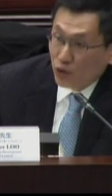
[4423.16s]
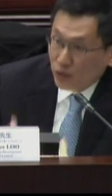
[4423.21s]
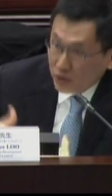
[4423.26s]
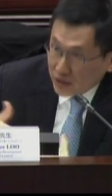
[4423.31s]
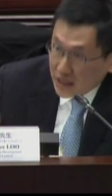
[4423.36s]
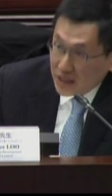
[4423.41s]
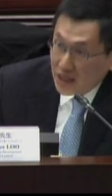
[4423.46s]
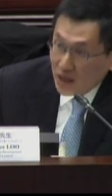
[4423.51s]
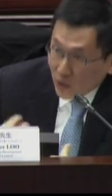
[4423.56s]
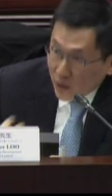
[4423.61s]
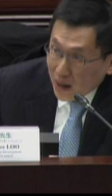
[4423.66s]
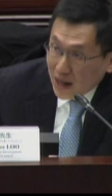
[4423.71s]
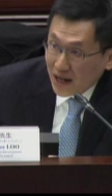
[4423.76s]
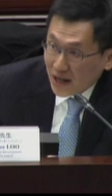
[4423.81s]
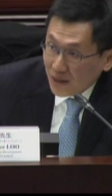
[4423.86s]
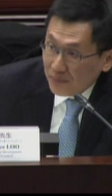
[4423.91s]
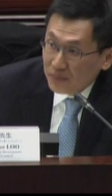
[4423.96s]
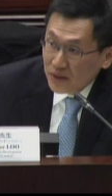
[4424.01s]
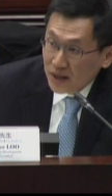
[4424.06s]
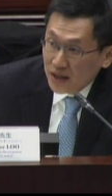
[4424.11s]
if
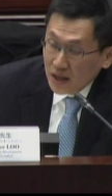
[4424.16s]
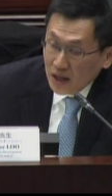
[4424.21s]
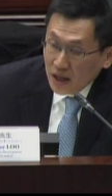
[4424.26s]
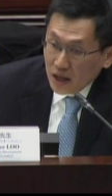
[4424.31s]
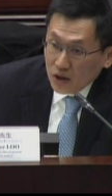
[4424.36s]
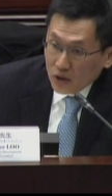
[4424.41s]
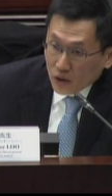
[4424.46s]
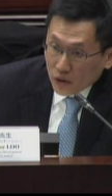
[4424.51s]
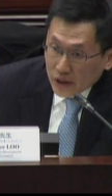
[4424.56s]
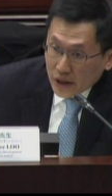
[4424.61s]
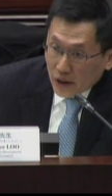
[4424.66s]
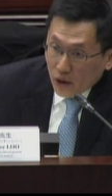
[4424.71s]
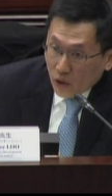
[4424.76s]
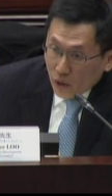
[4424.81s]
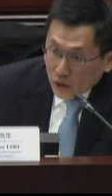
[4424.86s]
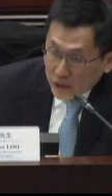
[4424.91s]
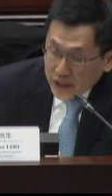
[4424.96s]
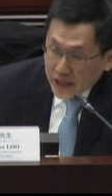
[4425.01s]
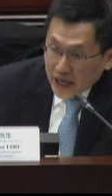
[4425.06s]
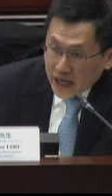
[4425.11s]
100%
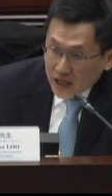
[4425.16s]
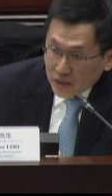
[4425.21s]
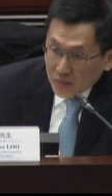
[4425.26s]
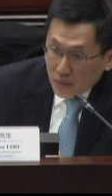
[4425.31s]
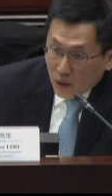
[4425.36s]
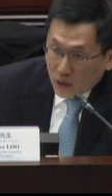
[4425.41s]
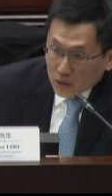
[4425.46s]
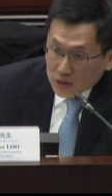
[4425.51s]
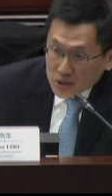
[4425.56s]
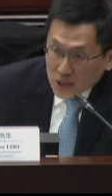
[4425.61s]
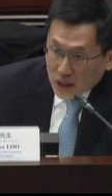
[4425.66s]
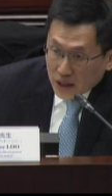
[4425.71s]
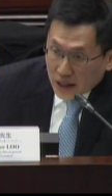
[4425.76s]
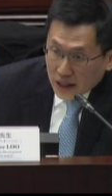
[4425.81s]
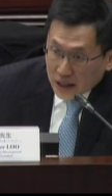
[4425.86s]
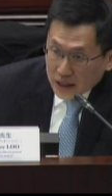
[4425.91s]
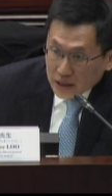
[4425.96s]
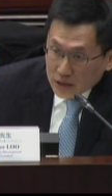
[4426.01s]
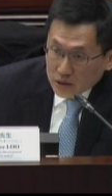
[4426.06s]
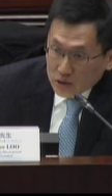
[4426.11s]

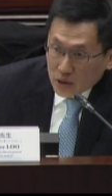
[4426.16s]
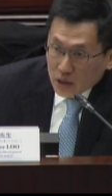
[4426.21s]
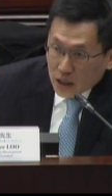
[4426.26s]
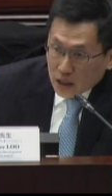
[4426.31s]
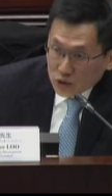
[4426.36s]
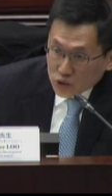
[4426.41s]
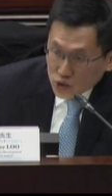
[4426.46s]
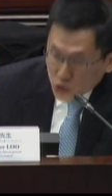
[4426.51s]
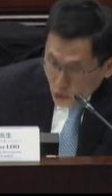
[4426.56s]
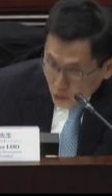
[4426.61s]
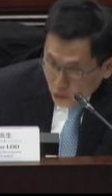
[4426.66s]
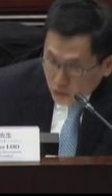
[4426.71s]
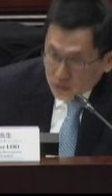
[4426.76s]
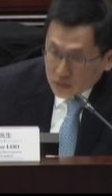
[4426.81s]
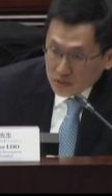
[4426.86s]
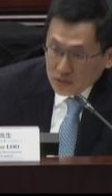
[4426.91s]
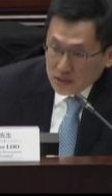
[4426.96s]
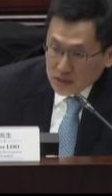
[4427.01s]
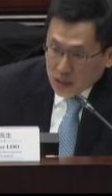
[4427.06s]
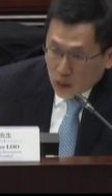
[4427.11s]
um, owners'
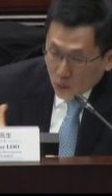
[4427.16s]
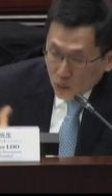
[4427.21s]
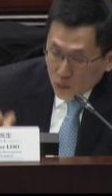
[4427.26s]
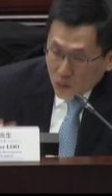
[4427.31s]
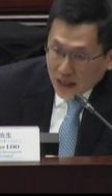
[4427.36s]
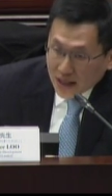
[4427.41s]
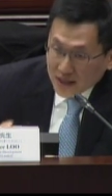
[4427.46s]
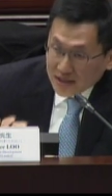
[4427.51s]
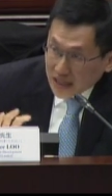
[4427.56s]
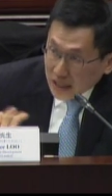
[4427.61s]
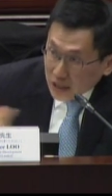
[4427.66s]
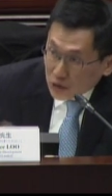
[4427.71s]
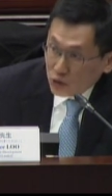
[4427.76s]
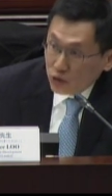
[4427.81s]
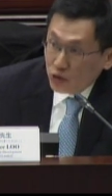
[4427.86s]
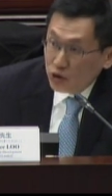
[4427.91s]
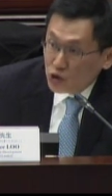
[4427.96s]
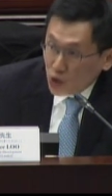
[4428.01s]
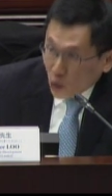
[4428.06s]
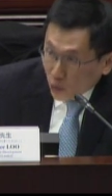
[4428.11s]
participation can be
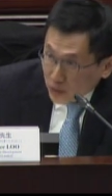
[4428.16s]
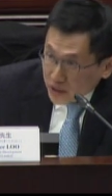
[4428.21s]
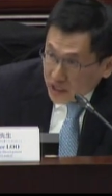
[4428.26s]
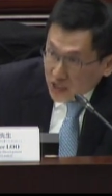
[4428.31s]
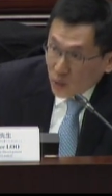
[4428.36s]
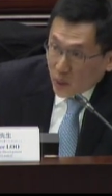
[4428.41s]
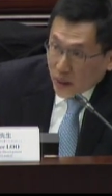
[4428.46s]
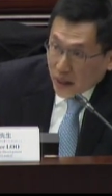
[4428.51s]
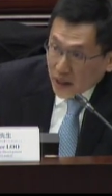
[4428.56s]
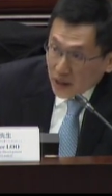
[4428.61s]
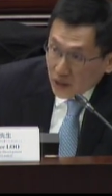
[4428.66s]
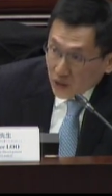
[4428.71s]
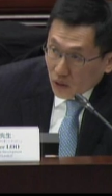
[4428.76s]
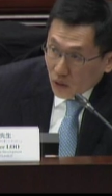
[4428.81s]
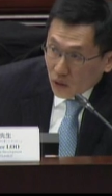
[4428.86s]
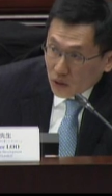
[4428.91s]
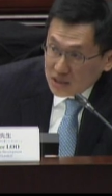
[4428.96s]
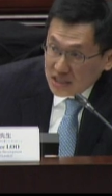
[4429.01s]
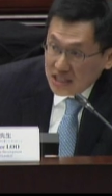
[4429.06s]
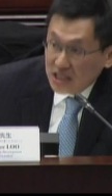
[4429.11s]
secured
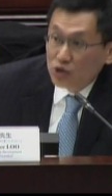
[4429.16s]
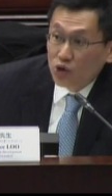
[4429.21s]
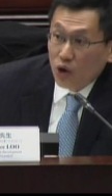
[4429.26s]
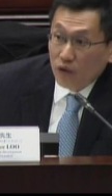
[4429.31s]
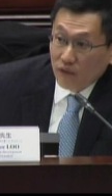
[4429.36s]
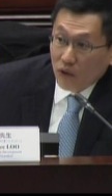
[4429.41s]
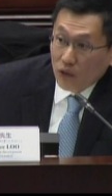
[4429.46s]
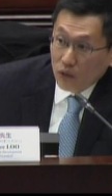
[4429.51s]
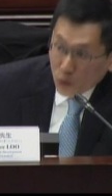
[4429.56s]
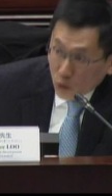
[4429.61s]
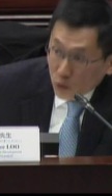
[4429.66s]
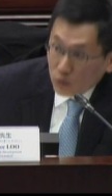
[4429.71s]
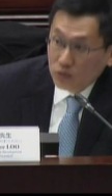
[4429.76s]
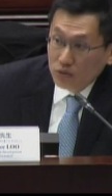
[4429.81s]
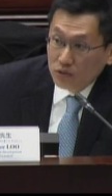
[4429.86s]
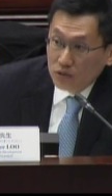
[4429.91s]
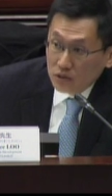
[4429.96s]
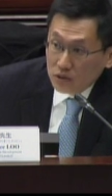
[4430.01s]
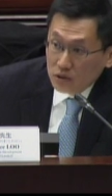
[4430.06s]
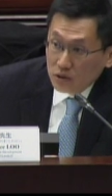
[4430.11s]
then the
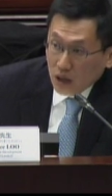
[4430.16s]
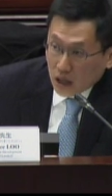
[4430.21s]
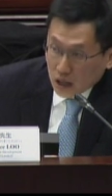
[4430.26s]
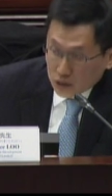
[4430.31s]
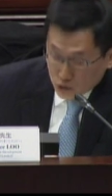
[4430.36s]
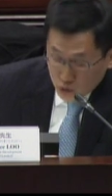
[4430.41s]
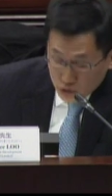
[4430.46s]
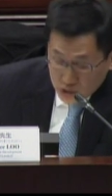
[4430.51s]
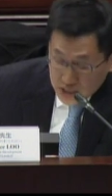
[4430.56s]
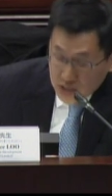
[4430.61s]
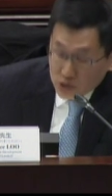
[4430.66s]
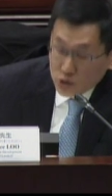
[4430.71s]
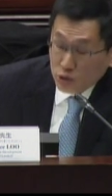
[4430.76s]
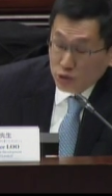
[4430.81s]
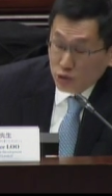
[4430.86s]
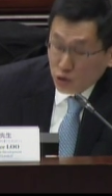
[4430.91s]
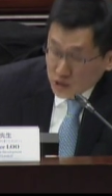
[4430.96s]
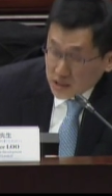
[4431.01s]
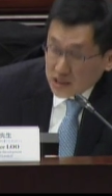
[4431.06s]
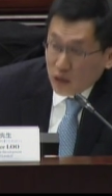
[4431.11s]
uh,
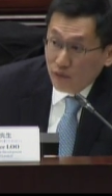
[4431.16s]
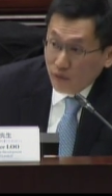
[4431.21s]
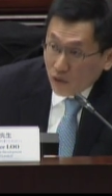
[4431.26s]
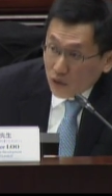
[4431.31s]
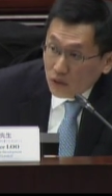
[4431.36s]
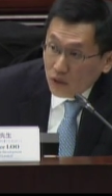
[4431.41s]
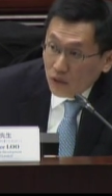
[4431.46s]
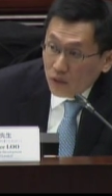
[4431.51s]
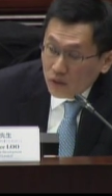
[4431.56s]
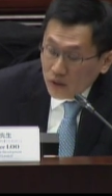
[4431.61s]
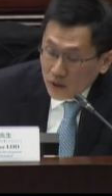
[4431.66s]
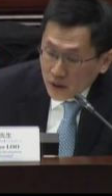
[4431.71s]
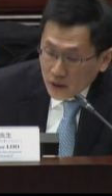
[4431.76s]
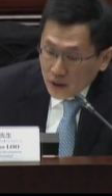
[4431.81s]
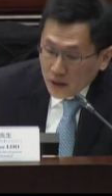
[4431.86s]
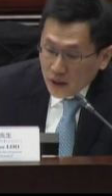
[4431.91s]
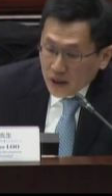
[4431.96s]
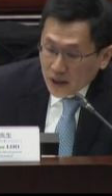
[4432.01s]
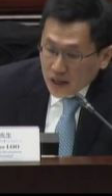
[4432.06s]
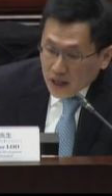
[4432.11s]
relevant
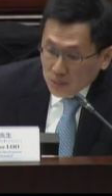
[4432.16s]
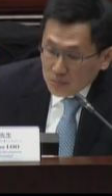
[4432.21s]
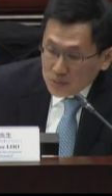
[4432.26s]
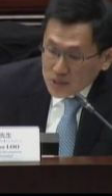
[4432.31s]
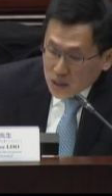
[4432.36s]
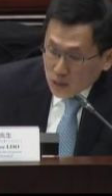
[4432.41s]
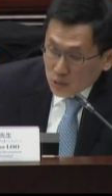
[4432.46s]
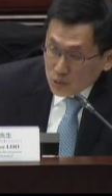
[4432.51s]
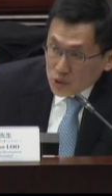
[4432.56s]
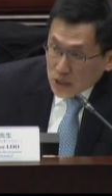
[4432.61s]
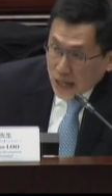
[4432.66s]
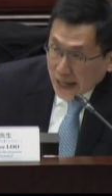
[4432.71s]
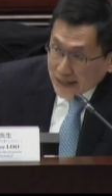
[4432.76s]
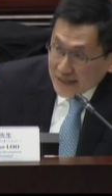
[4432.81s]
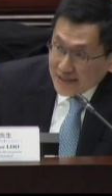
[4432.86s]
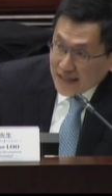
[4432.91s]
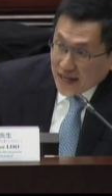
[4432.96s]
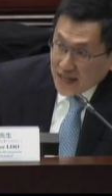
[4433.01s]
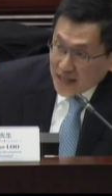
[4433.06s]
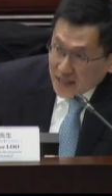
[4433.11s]
sites can
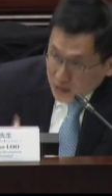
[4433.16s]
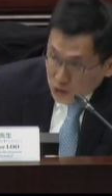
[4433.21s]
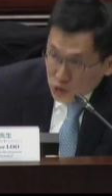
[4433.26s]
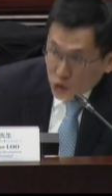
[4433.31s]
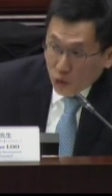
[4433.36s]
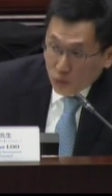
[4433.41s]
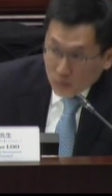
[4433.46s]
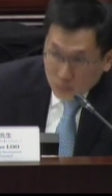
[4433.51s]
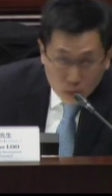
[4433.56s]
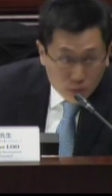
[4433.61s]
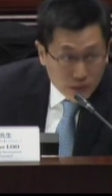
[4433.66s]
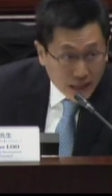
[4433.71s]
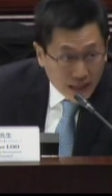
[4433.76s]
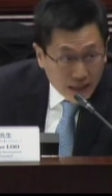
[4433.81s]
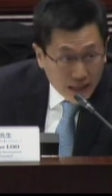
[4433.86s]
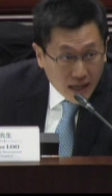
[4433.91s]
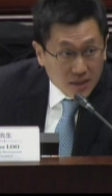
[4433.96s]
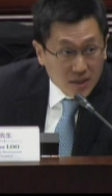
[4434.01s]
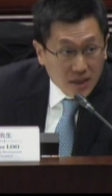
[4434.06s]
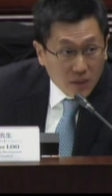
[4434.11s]
be developed
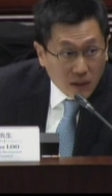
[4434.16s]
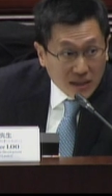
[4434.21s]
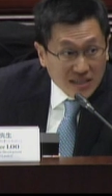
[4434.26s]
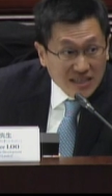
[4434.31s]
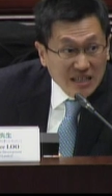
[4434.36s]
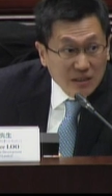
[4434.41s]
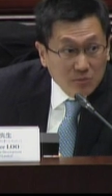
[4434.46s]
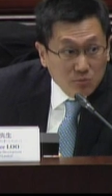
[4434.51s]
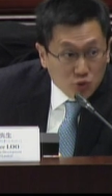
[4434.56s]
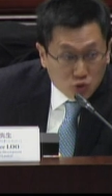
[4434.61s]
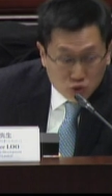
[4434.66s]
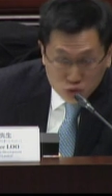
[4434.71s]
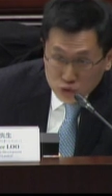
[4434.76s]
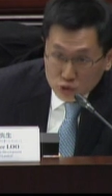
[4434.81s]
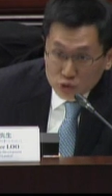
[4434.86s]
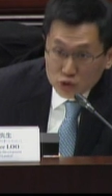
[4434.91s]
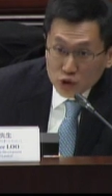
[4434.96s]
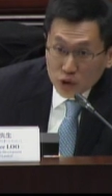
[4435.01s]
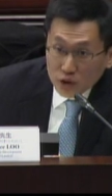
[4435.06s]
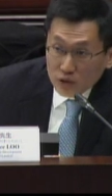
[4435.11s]
and
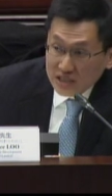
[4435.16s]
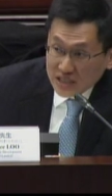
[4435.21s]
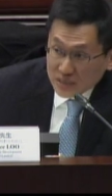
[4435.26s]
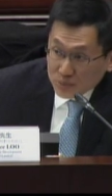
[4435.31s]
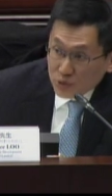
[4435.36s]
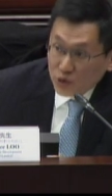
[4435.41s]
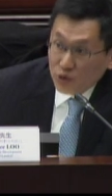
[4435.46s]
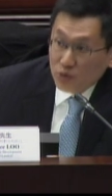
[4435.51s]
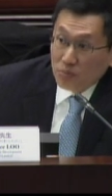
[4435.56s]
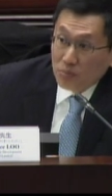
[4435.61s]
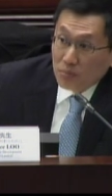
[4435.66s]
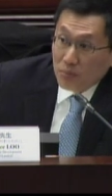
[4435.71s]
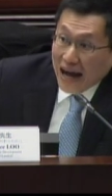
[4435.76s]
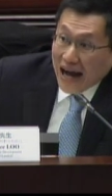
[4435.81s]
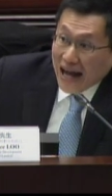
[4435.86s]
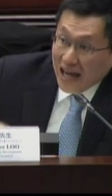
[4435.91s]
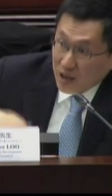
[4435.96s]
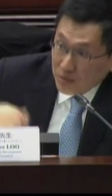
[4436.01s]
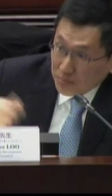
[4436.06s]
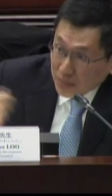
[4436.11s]
to subsidize
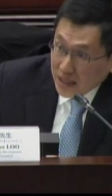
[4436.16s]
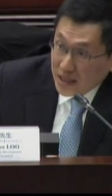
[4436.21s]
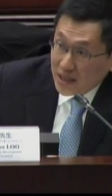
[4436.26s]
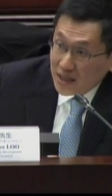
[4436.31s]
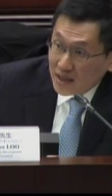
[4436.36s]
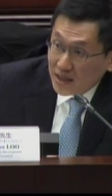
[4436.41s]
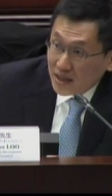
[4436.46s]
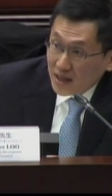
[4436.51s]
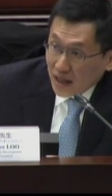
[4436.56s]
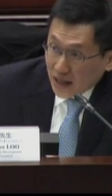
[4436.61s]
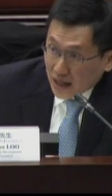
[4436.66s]
sale flats.